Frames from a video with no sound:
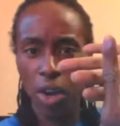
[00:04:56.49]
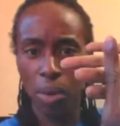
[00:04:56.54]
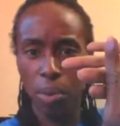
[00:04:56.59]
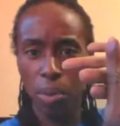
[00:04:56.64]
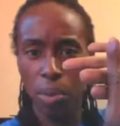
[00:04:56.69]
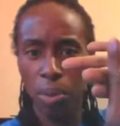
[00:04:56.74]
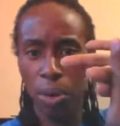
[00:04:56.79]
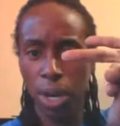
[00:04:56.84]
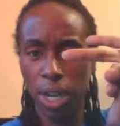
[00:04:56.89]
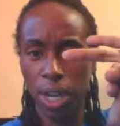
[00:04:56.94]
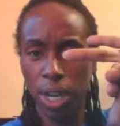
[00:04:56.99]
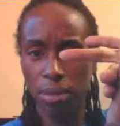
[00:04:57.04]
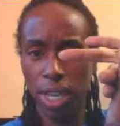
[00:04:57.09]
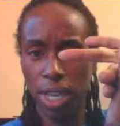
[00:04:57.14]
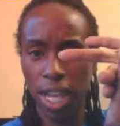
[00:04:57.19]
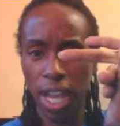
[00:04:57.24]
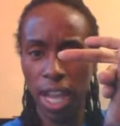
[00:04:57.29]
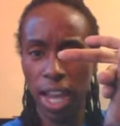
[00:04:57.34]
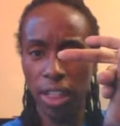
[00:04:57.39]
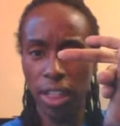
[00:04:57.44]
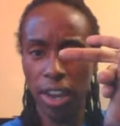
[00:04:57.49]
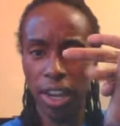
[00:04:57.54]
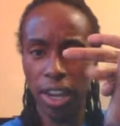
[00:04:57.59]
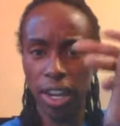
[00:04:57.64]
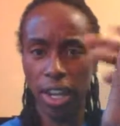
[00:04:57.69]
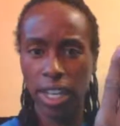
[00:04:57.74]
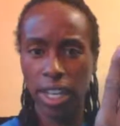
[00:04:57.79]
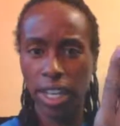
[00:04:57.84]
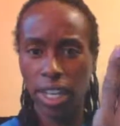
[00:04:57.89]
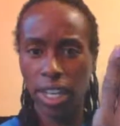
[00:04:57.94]
put them
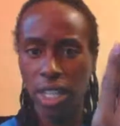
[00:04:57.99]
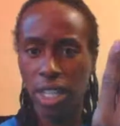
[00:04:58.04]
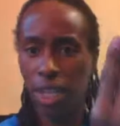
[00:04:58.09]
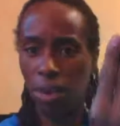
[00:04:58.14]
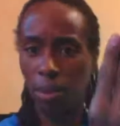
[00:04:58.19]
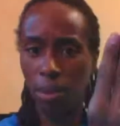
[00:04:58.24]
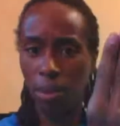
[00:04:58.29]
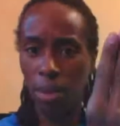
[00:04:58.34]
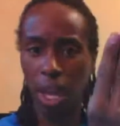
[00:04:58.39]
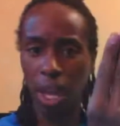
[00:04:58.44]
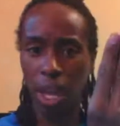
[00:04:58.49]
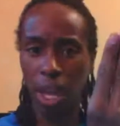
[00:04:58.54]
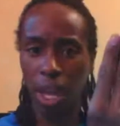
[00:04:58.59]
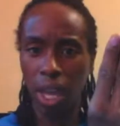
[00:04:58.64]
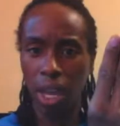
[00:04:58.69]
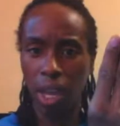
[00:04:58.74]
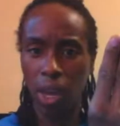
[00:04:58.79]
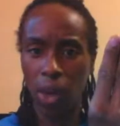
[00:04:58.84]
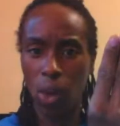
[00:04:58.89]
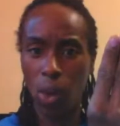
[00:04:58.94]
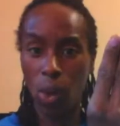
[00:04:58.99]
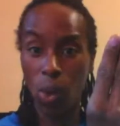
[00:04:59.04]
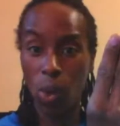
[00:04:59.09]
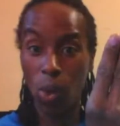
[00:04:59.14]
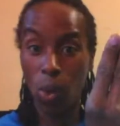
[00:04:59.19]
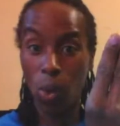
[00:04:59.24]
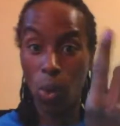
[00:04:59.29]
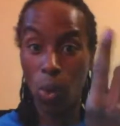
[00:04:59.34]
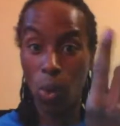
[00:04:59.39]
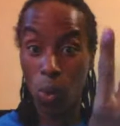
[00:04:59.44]
together to make
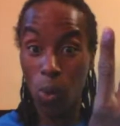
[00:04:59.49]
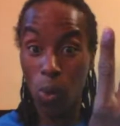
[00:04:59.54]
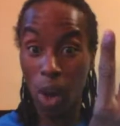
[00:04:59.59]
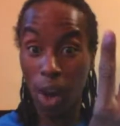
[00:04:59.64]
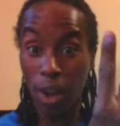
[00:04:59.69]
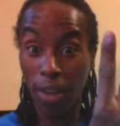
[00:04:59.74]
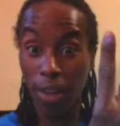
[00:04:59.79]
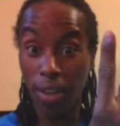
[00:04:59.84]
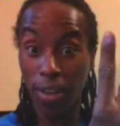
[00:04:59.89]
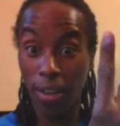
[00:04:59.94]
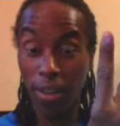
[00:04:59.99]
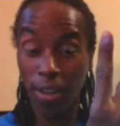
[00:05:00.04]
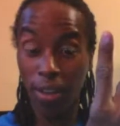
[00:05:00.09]
one.